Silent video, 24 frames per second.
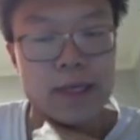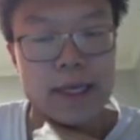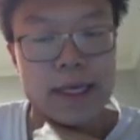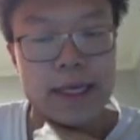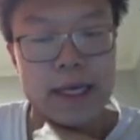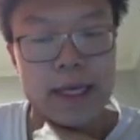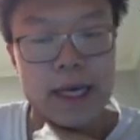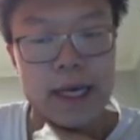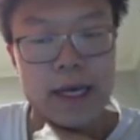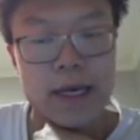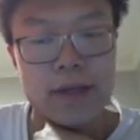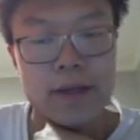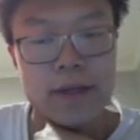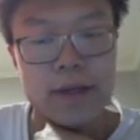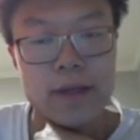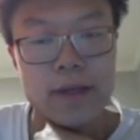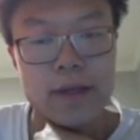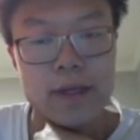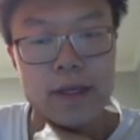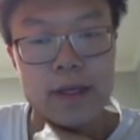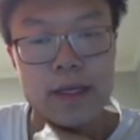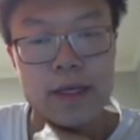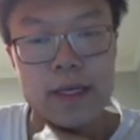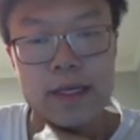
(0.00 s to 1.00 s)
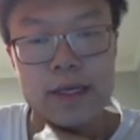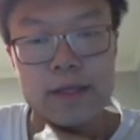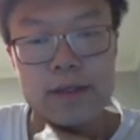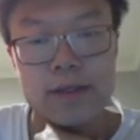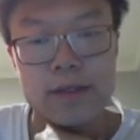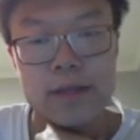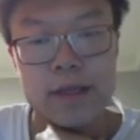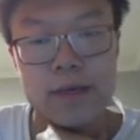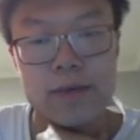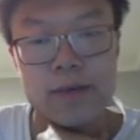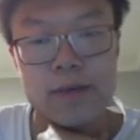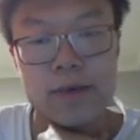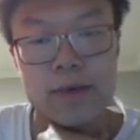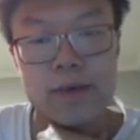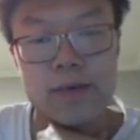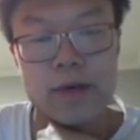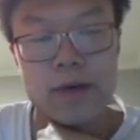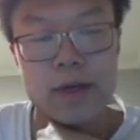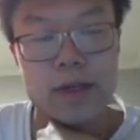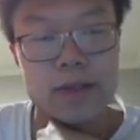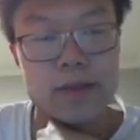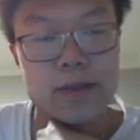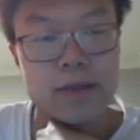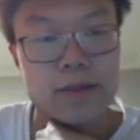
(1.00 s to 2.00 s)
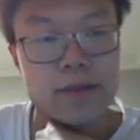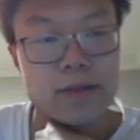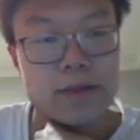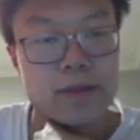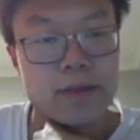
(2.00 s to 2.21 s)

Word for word: k, the index that we want,